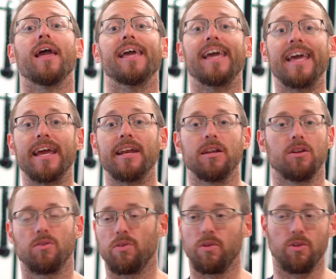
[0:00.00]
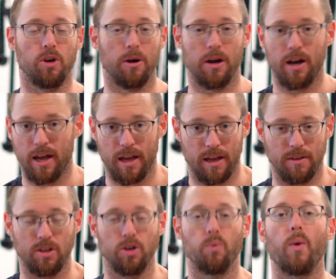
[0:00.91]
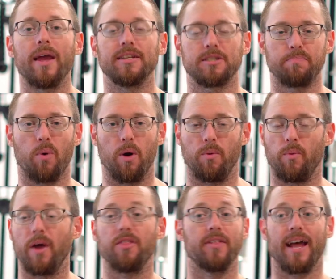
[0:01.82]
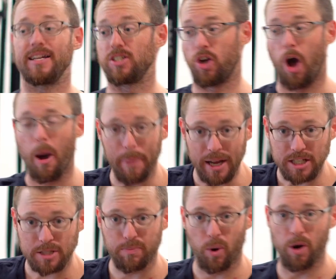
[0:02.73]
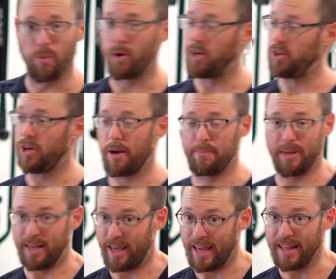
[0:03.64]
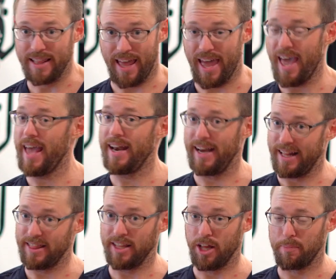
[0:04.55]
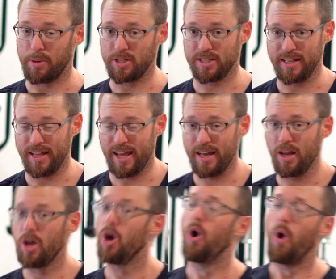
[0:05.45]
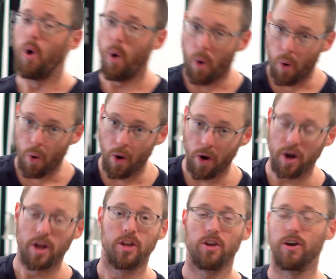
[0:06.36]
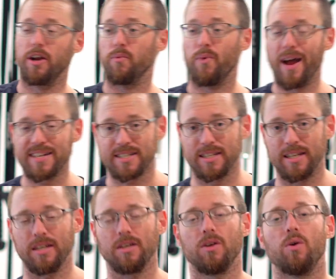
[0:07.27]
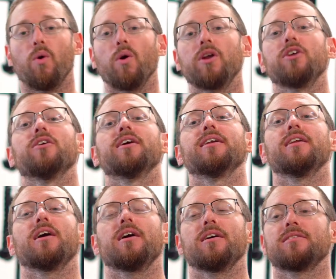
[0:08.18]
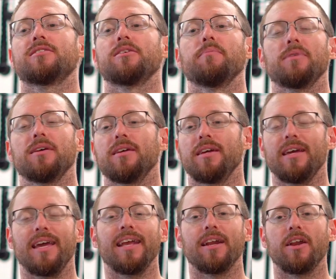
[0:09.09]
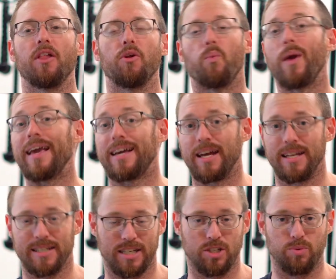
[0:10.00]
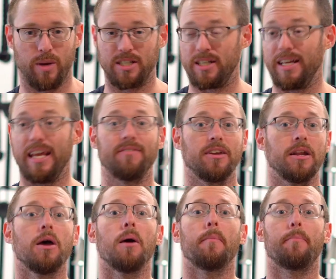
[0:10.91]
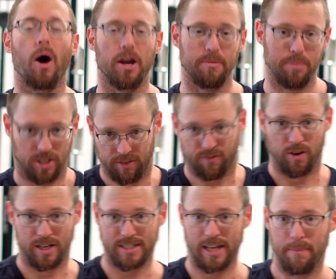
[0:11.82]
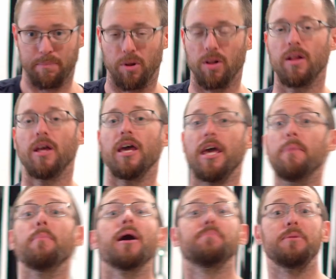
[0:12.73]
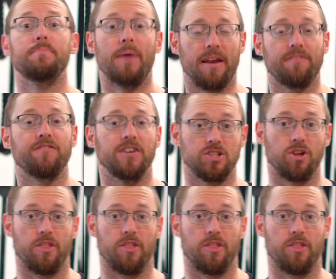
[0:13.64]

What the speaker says: in your weight sport, whether that's a combat sport where you got to be hitting the head and hit the other person in the head, or you're in wrestling, or you're in another weight cutting situation. Even bodybuilding, for example, it might be beneficial